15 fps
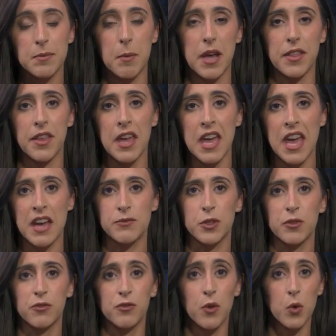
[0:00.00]
month after
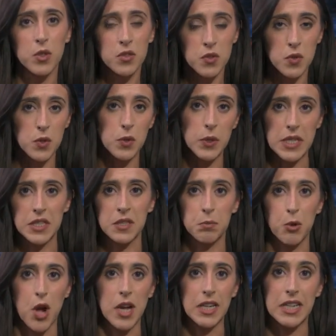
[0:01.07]
four students
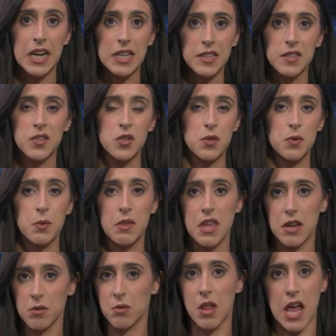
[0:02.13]
brought guns to
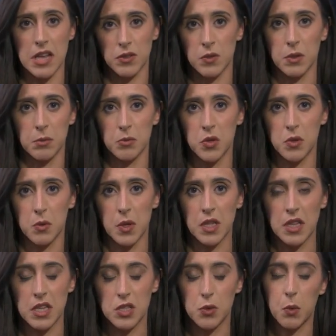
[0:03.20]
their classrooms during
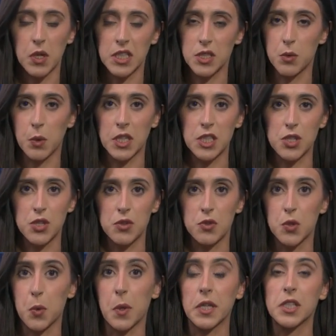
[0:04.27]
the
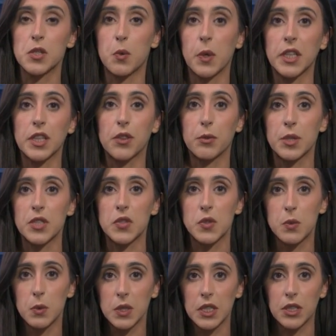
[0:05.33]
2022-2023
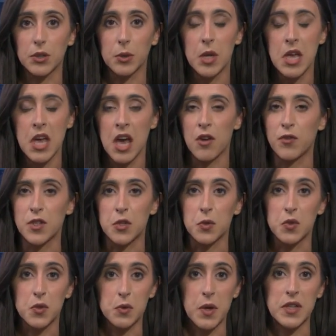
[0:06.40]
school year. Officials
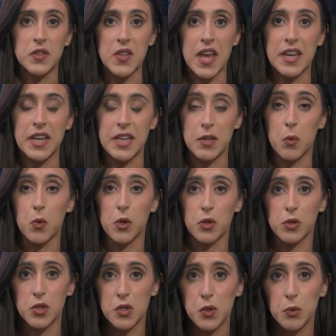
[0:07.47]
stressed that in order
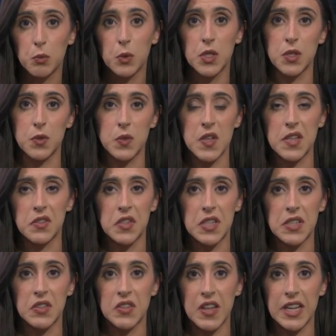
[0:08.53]
to reduce
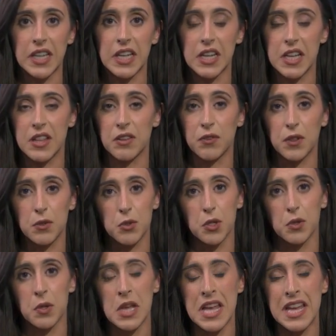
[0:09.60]
incidents like it in the
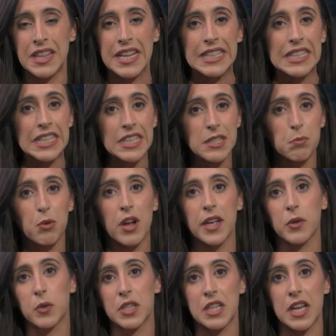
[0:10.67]
future, they need to
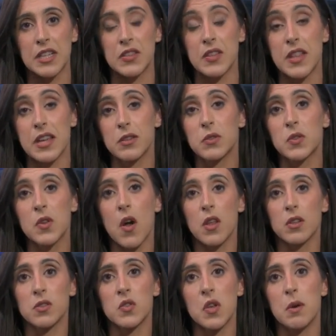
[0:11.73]
prioritize their
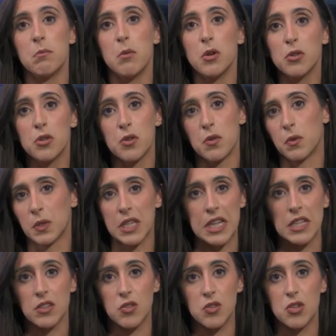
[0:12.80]
scholars' emotional
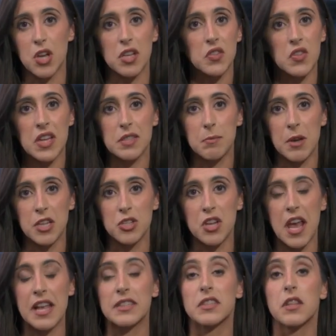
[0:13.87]
needs just as much
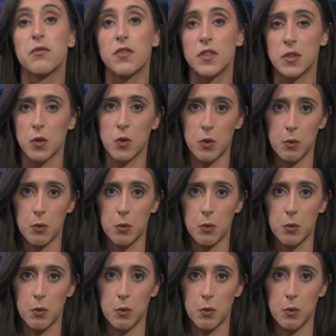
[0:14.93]
as the physical